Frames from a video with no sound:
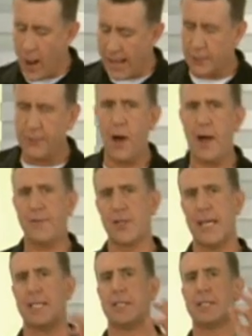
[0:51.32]
X5
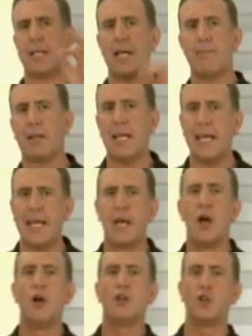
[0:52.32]
takes steam
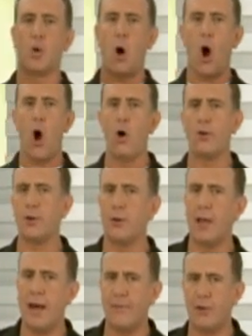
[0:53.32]
cleaning to a whole
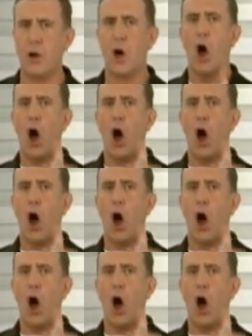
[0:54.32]
new level